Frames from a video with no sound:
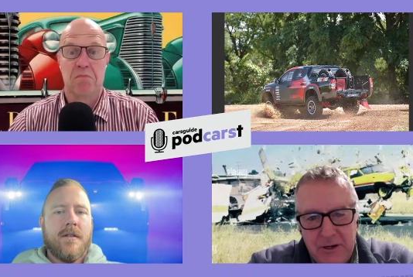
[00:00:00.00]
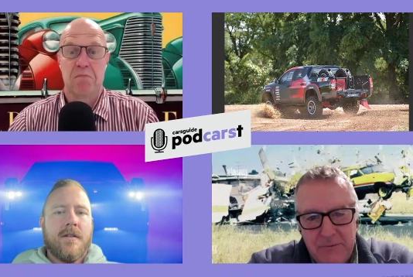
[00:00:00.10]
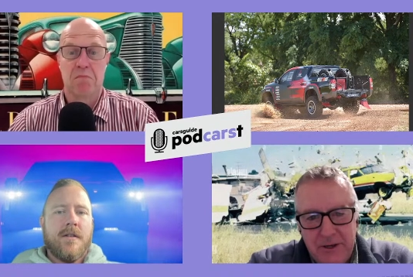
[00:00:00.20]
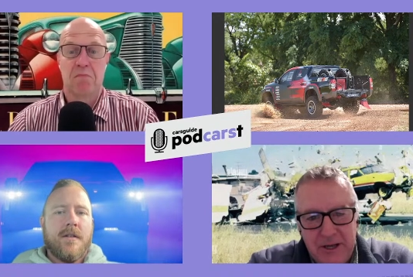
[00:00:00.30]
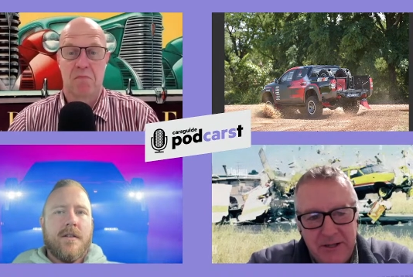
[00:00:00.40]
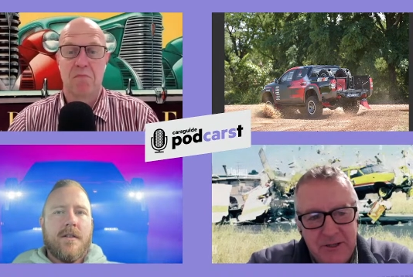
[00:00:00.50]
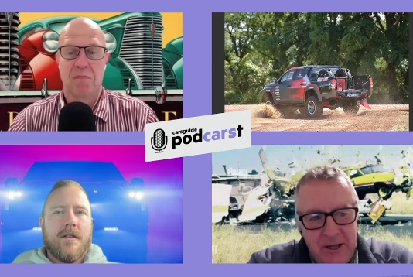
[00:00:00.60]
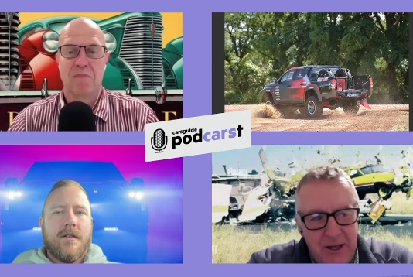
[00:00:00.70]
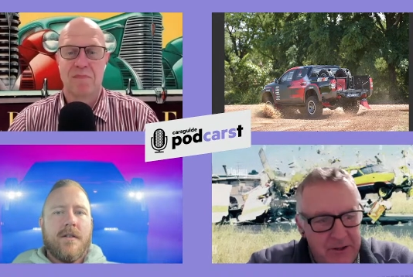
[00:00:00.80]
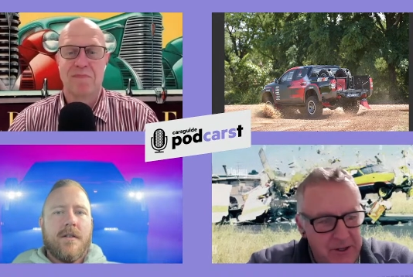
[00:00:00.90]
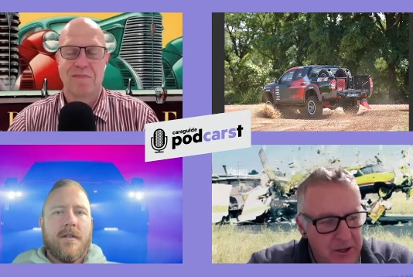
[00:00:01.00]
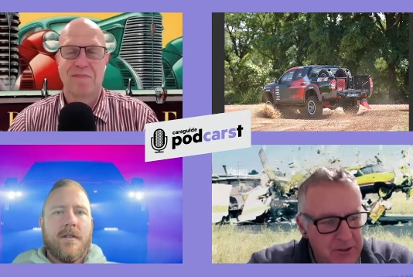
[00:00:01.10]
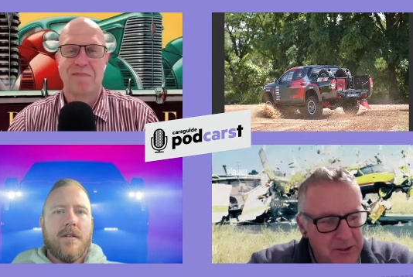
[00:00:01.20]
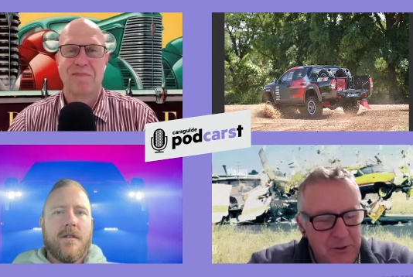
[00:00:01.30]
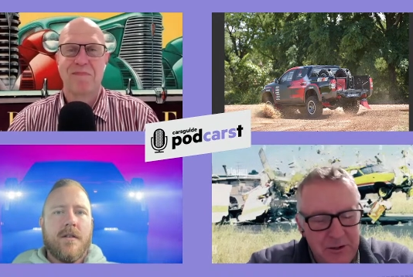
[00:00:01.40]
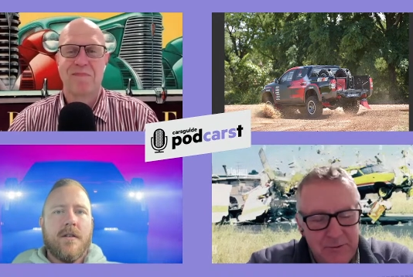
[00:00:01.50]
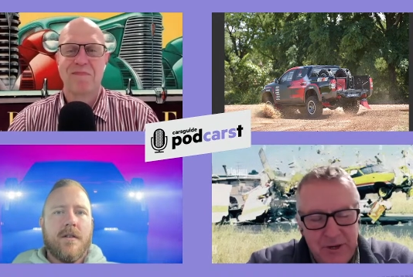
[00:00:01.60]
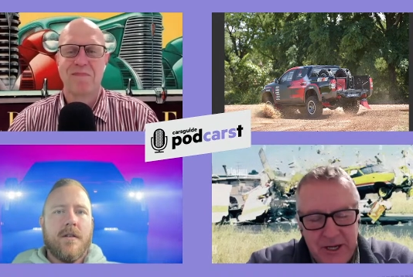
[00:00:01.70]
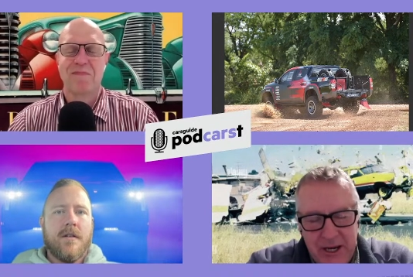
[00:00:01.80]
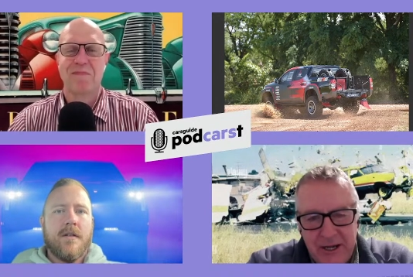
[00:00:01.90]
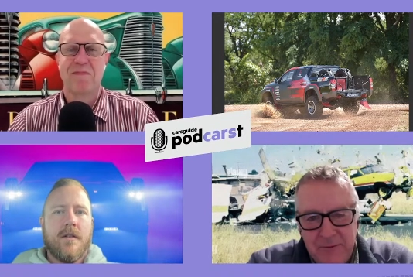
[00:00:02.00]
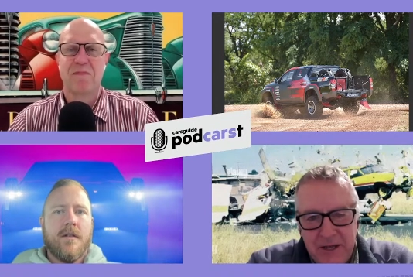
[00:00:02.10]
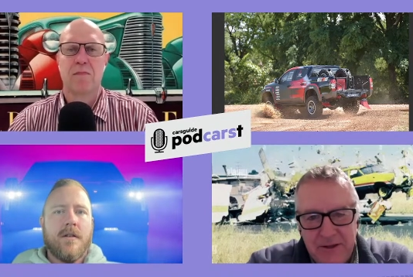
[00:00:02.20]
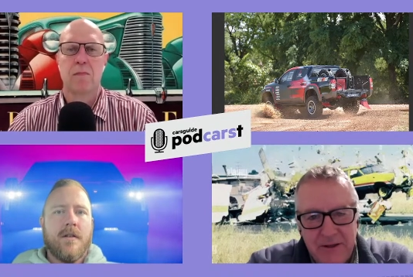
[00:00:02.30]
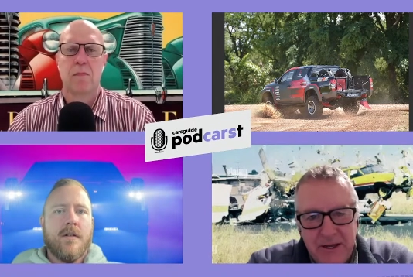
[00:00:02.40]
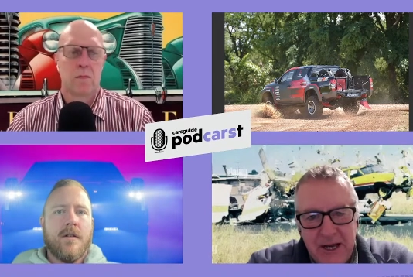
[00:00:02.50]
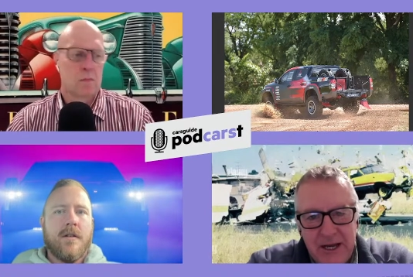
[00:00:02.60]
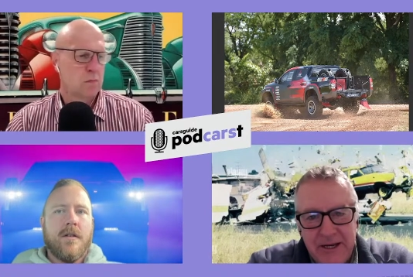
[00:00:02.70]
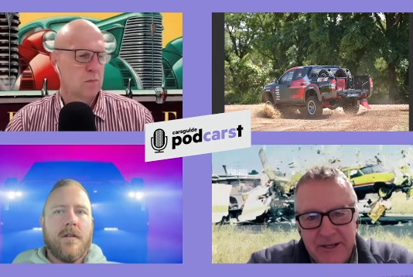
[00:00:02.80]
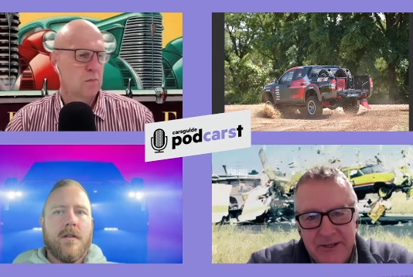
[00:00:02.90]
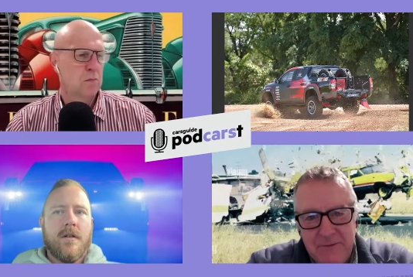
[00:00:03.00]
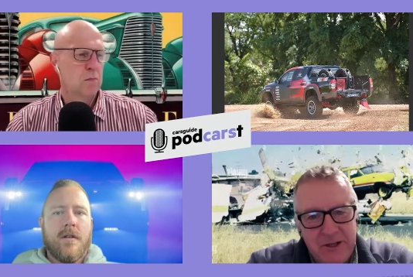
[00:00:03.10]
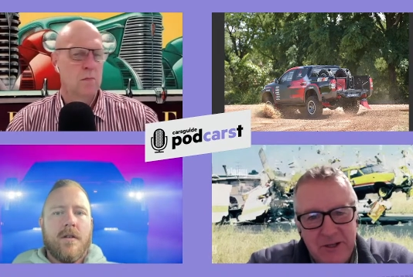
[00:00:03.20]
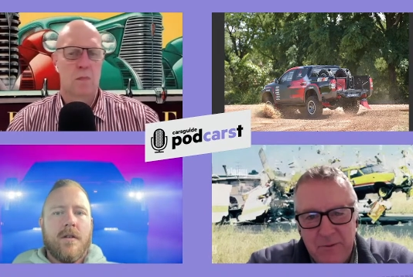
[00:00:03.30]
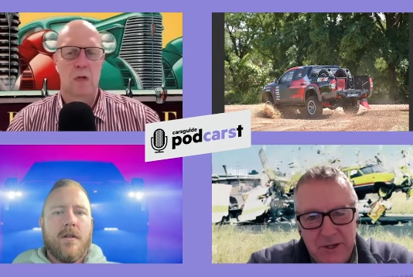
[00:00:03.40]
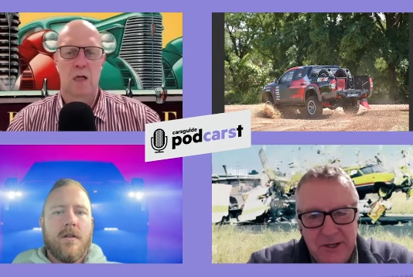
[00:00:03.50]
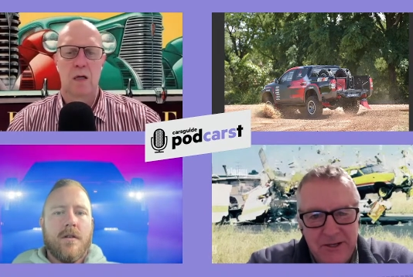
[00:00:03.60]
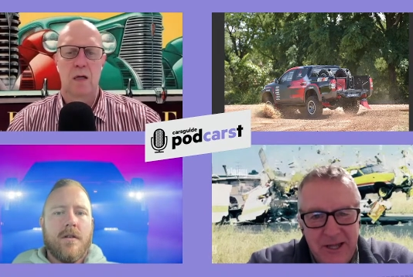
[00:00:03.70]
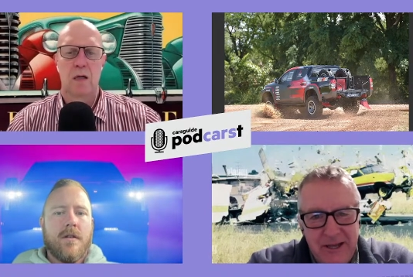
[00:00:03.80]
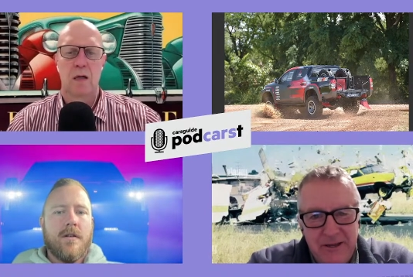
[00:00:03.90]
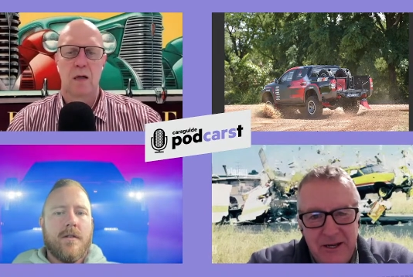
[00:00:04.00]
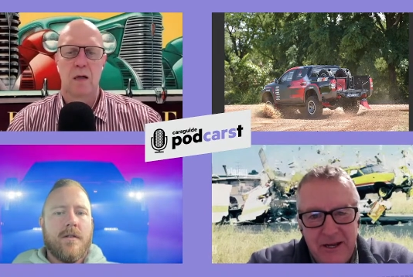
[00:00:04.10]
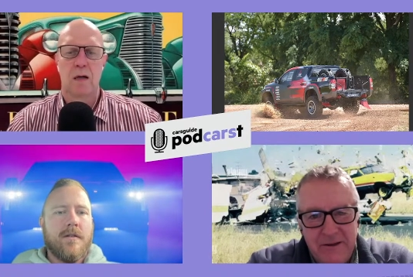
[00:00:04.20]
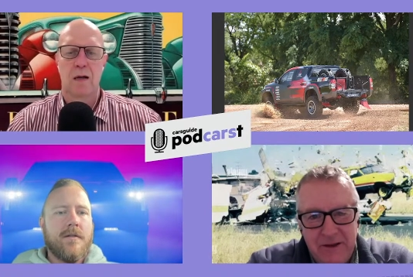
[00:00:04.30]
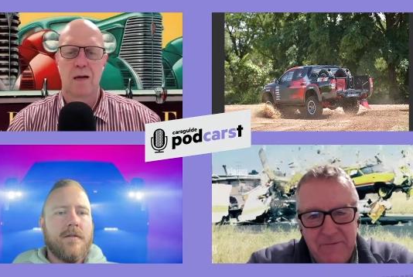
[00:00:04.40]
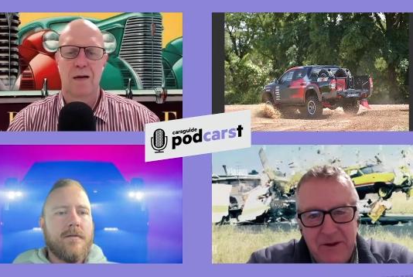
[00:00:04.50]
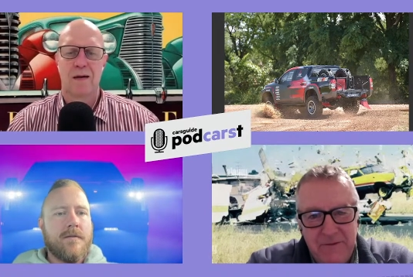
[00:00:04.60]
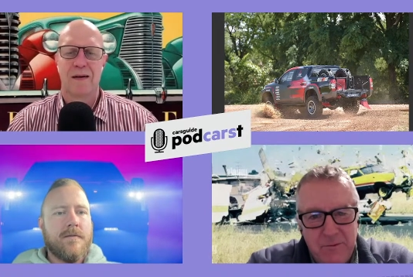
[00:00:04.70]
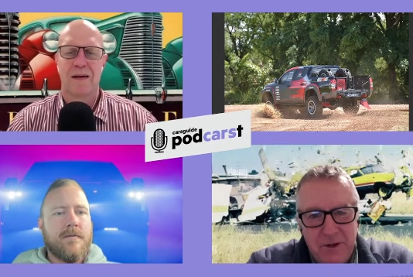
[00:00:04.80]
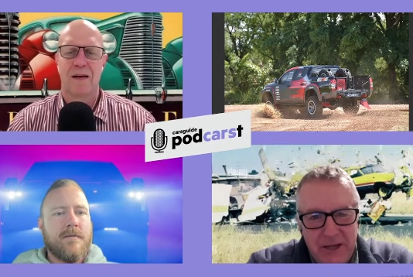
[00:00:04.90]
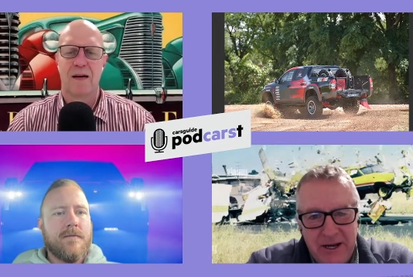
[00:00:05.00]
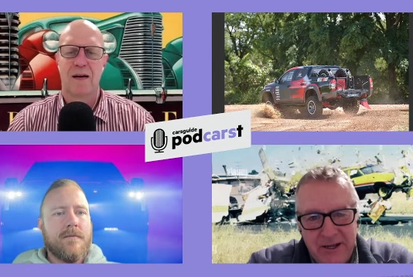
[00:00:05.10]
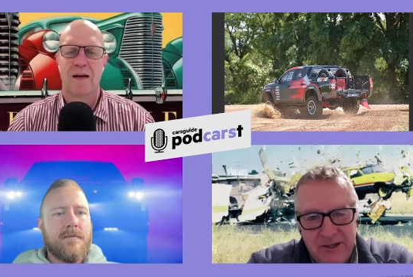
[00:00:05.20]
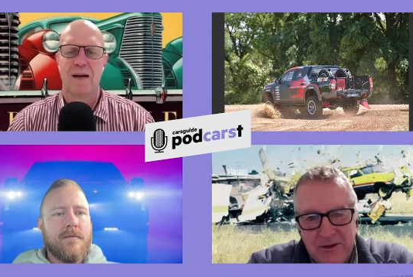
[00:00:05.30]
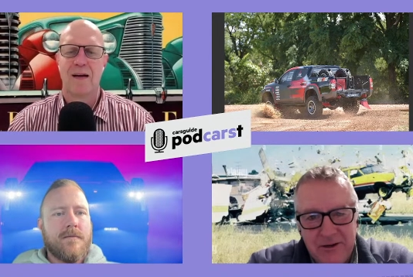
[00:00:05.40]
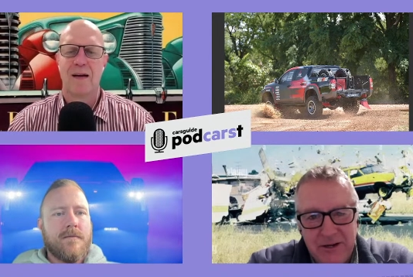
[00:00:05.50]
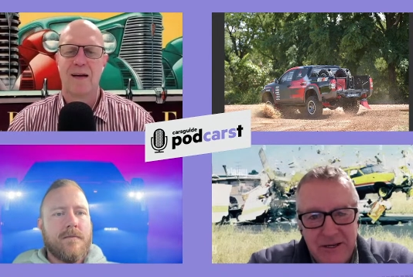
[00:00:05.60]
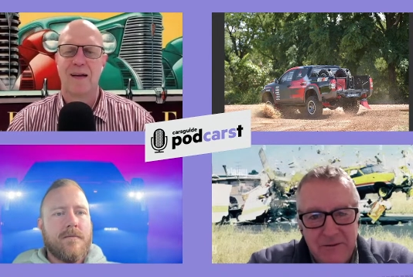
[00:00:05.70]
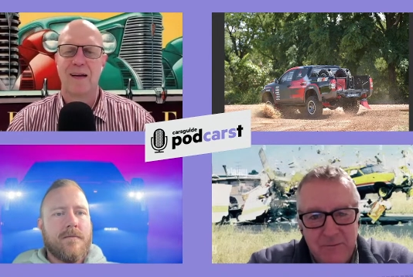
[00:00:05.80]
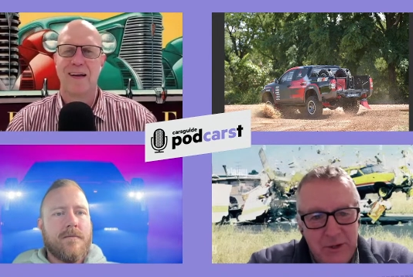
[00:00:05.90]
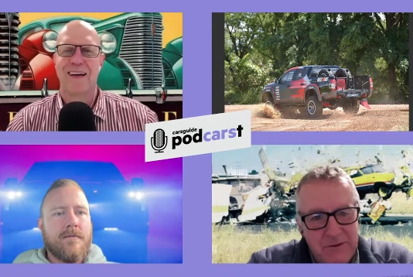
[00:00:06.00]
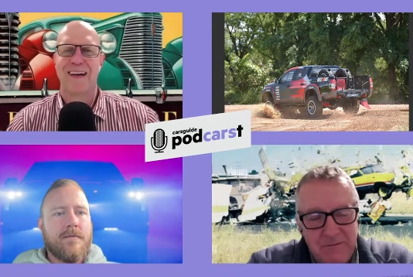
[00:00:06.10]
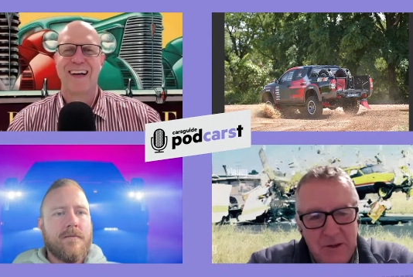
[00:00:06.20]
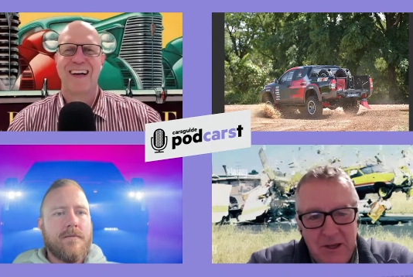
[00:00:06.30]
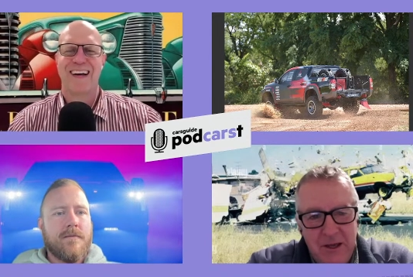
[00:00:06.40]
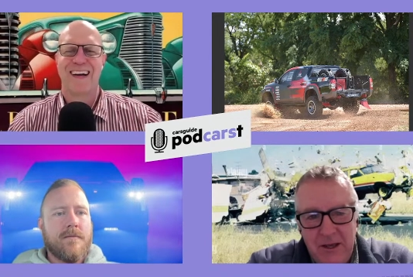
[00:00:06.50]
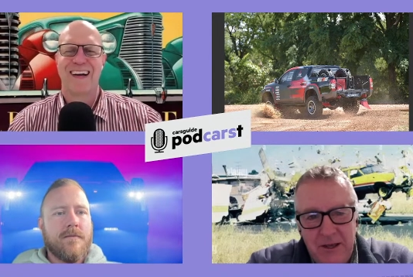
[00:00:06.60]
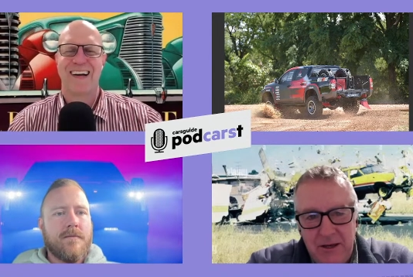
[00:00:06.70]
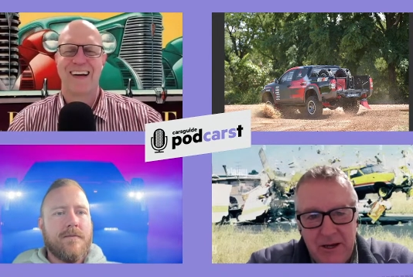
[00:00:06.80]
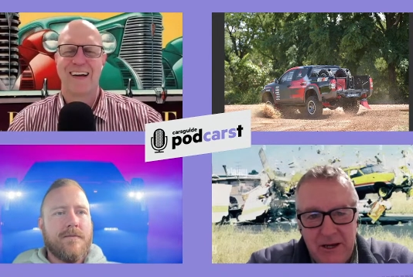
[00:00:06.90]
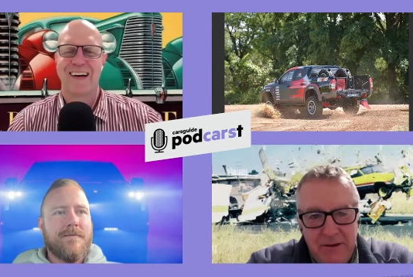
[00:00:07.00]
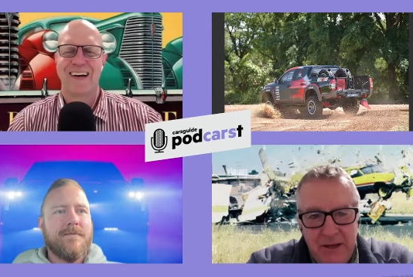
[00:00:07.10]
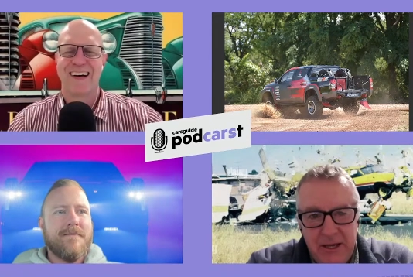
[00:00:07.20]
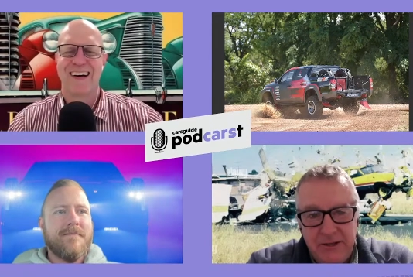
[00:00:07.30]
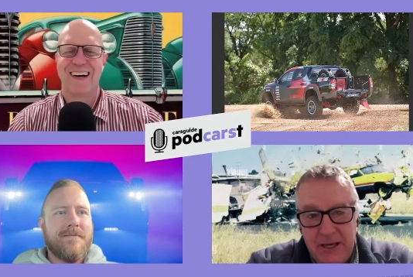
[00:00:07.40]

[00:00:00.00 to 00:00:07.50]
Speaker 1: mean, that's that. I was talking to a mechanic mate the other day, and he said Mitsubishi's they, you know, they've never been that exciting, but you know, he's